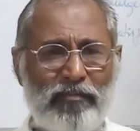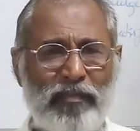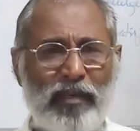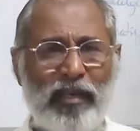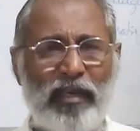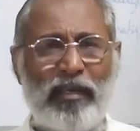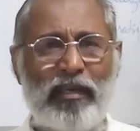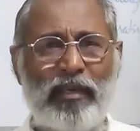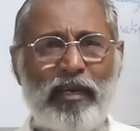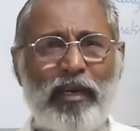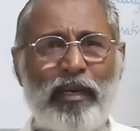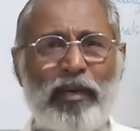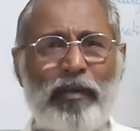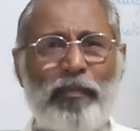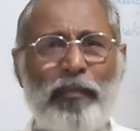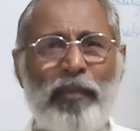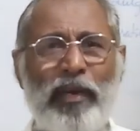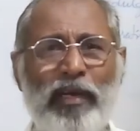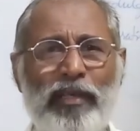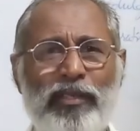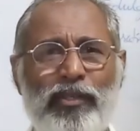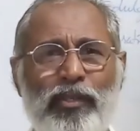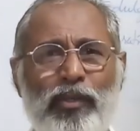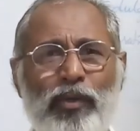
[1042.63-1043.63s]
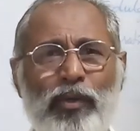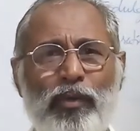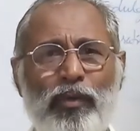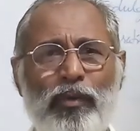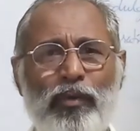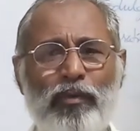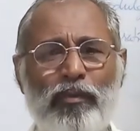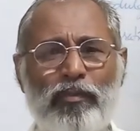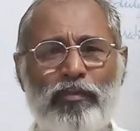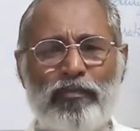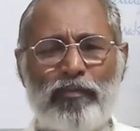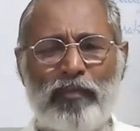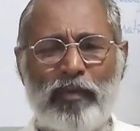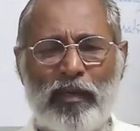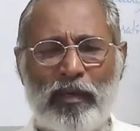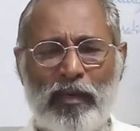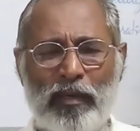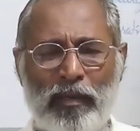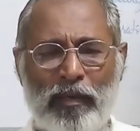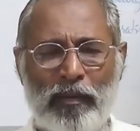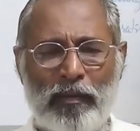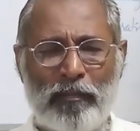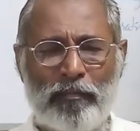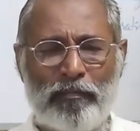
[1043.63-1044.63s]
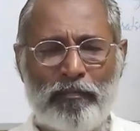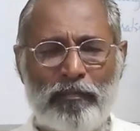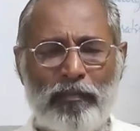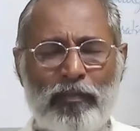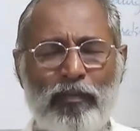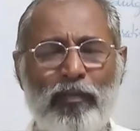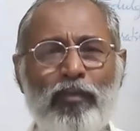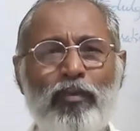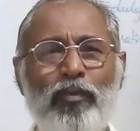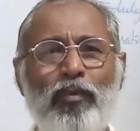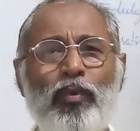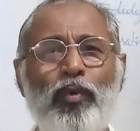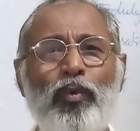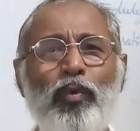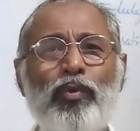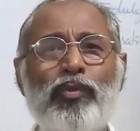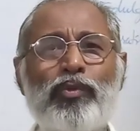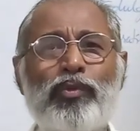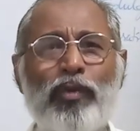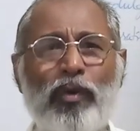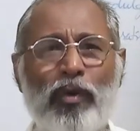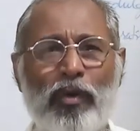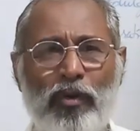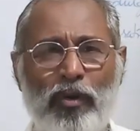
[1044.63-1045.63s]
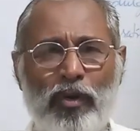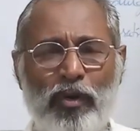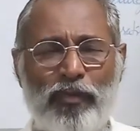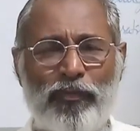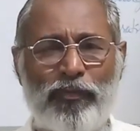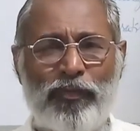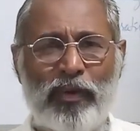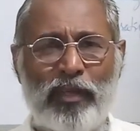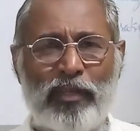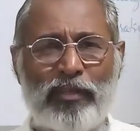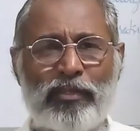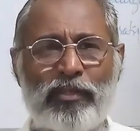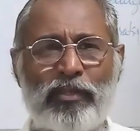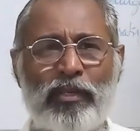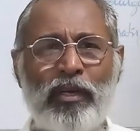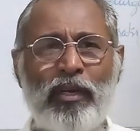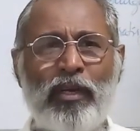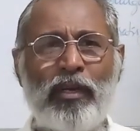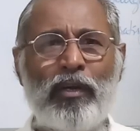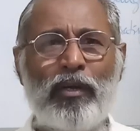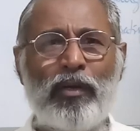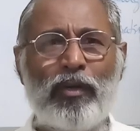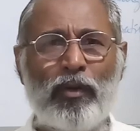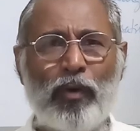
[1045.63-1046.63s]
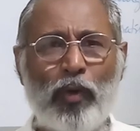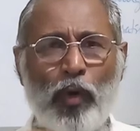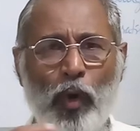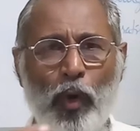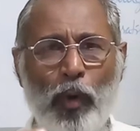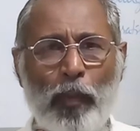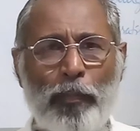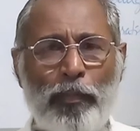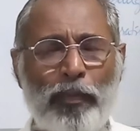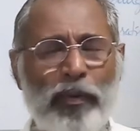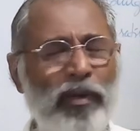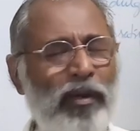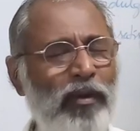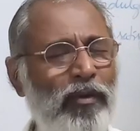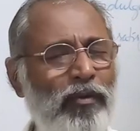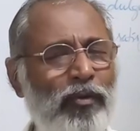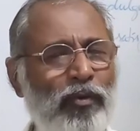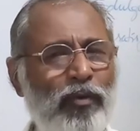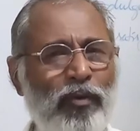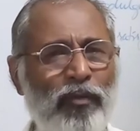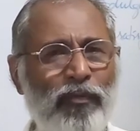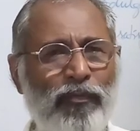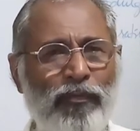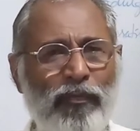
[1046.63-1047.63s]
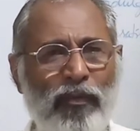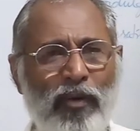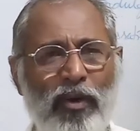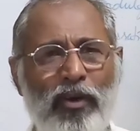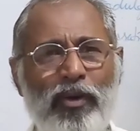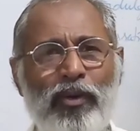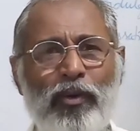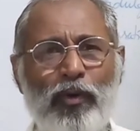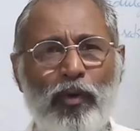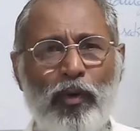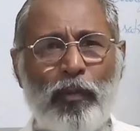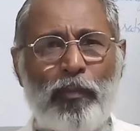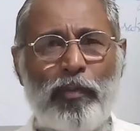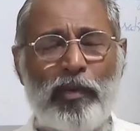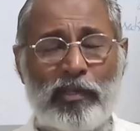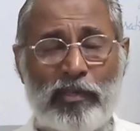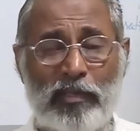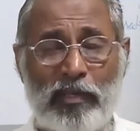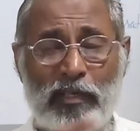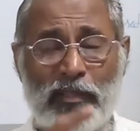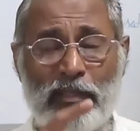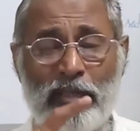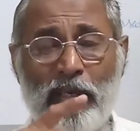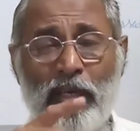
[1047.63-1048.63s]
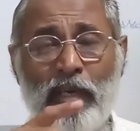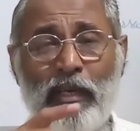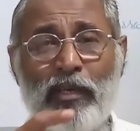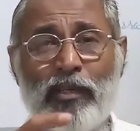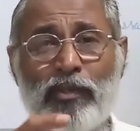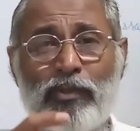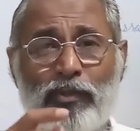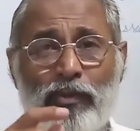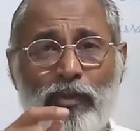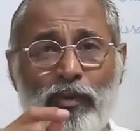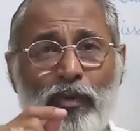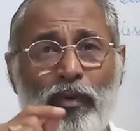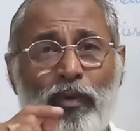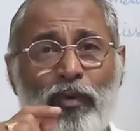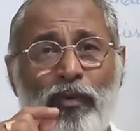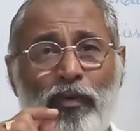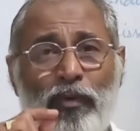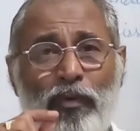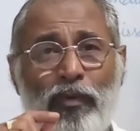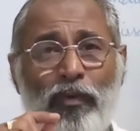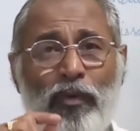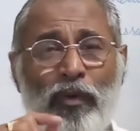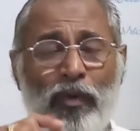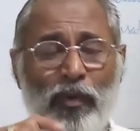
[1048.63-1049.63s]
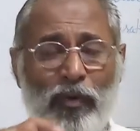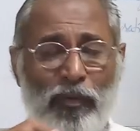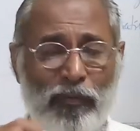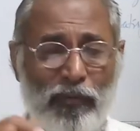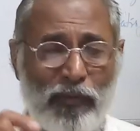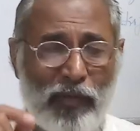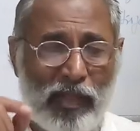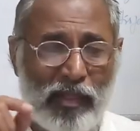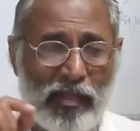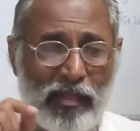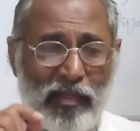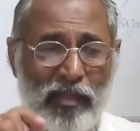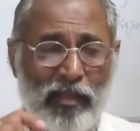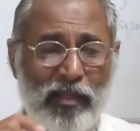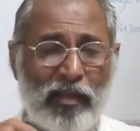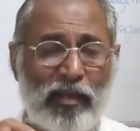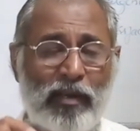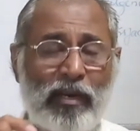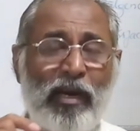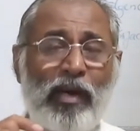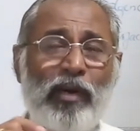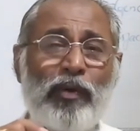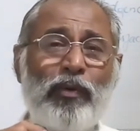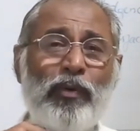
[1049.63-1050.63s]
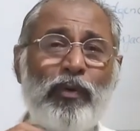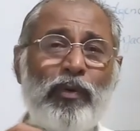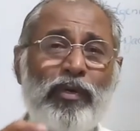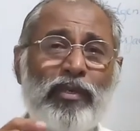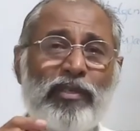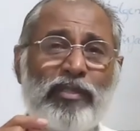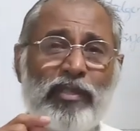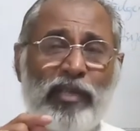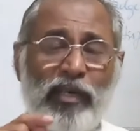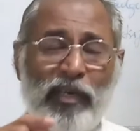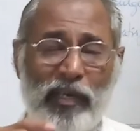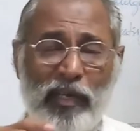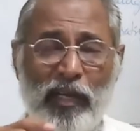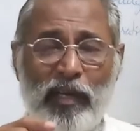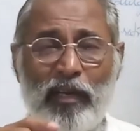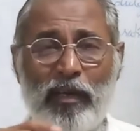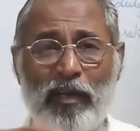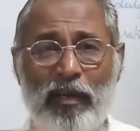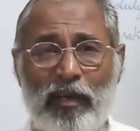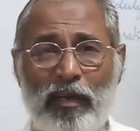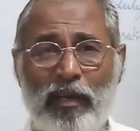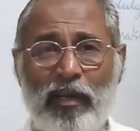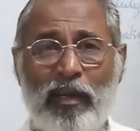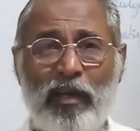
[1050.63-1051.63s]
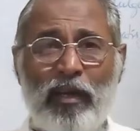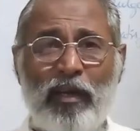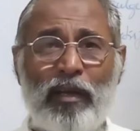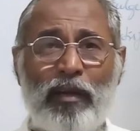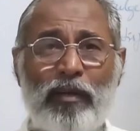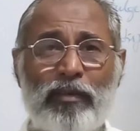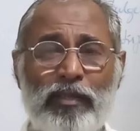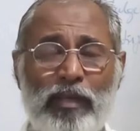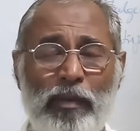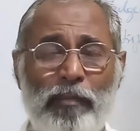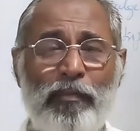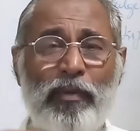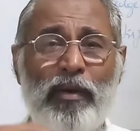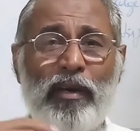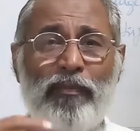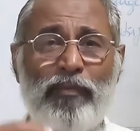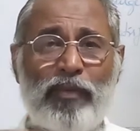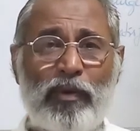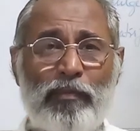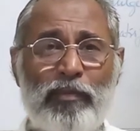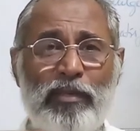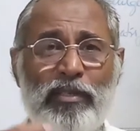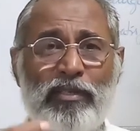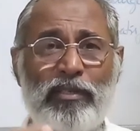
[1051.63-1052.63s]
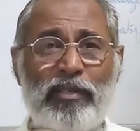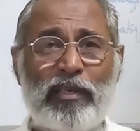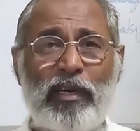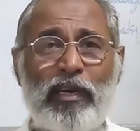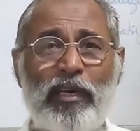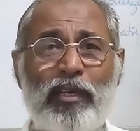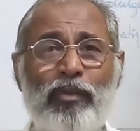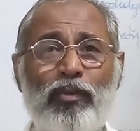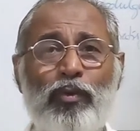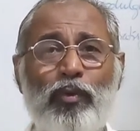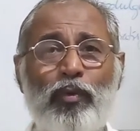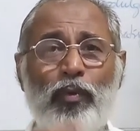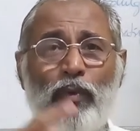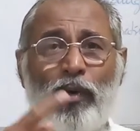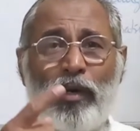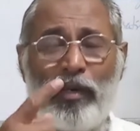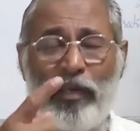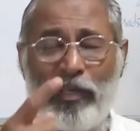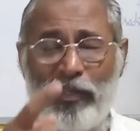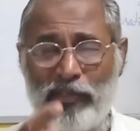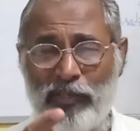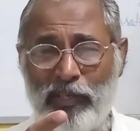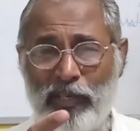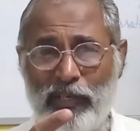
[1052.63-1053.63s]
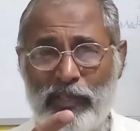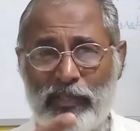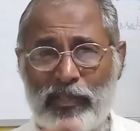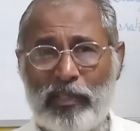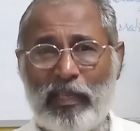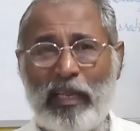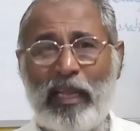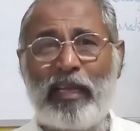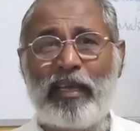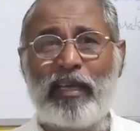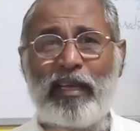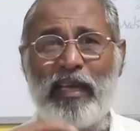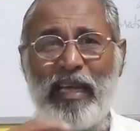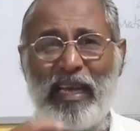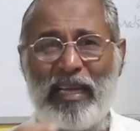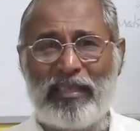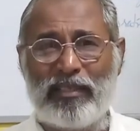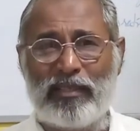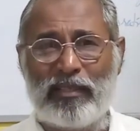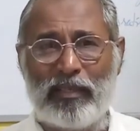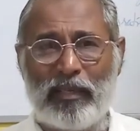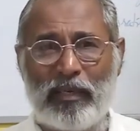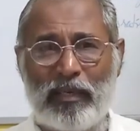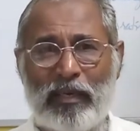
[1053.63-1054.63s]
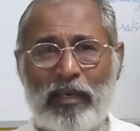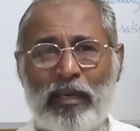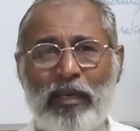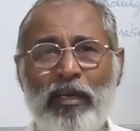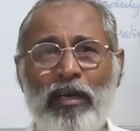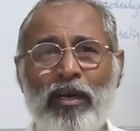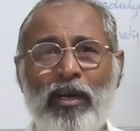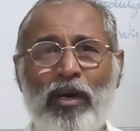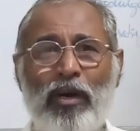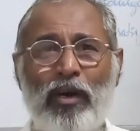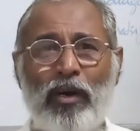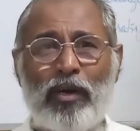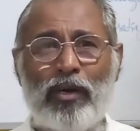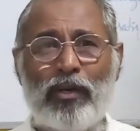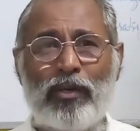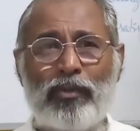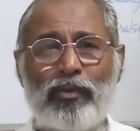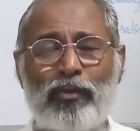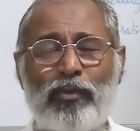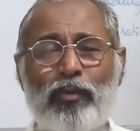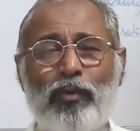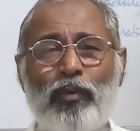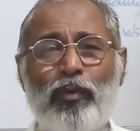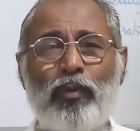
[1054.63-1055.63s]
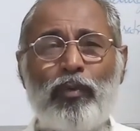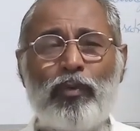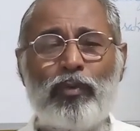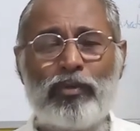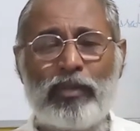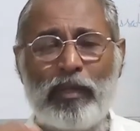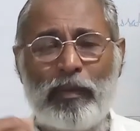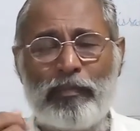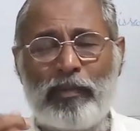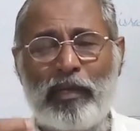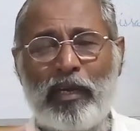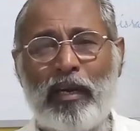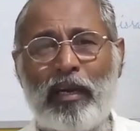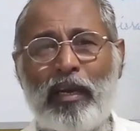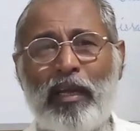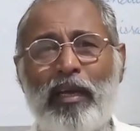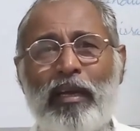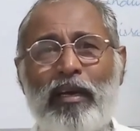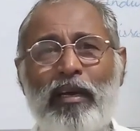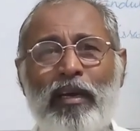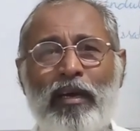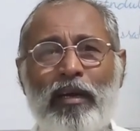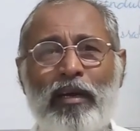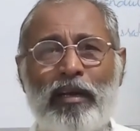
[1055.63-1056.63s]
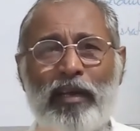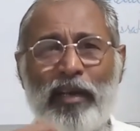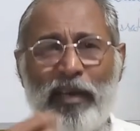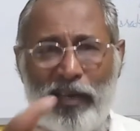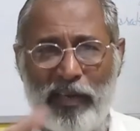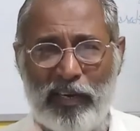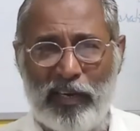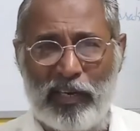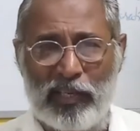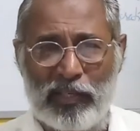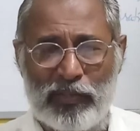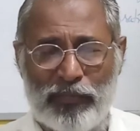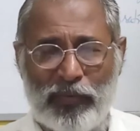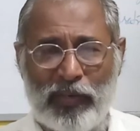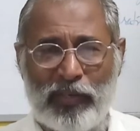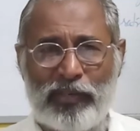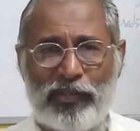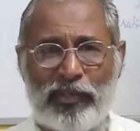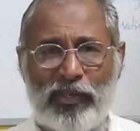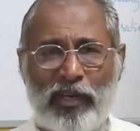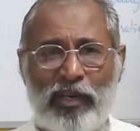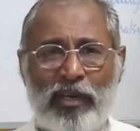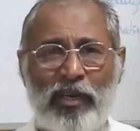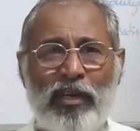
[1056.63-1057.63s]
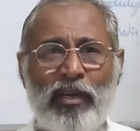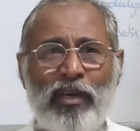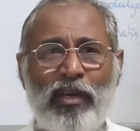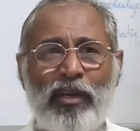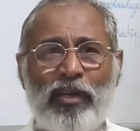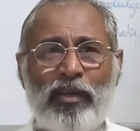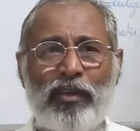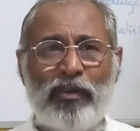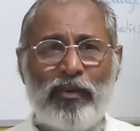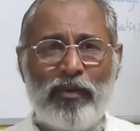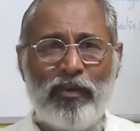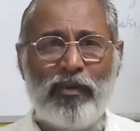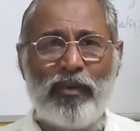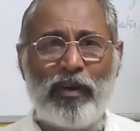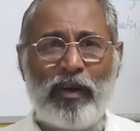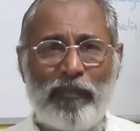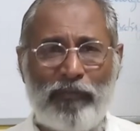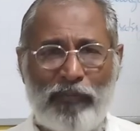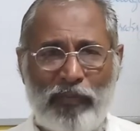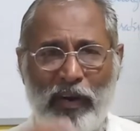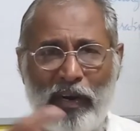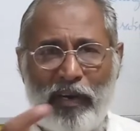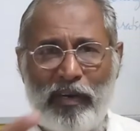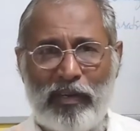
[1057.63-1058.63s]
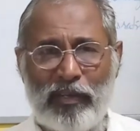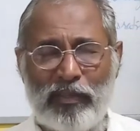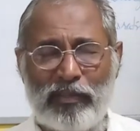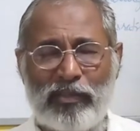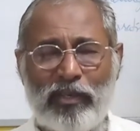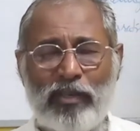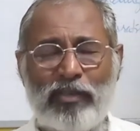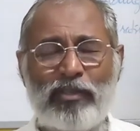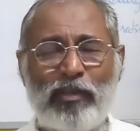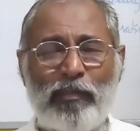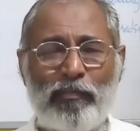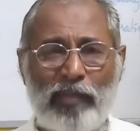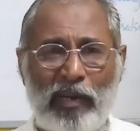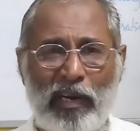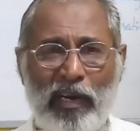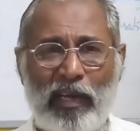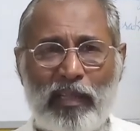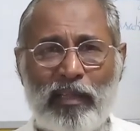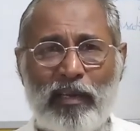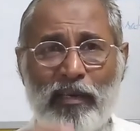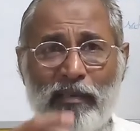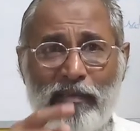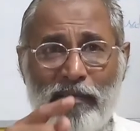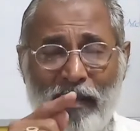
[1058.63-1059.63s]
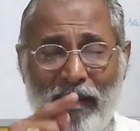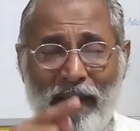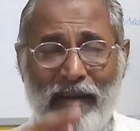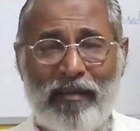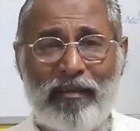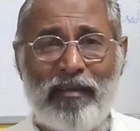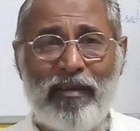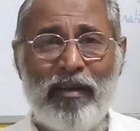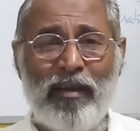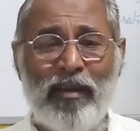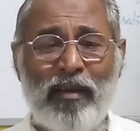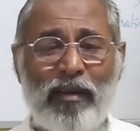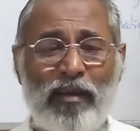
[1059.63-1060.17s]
It makes you lose your confidence, hope. You will fall into hopelessness. So, when Rahu is hitting somebody from inside through a disease like cancer or through something like kidney dysfunction, nephritis or something like that, then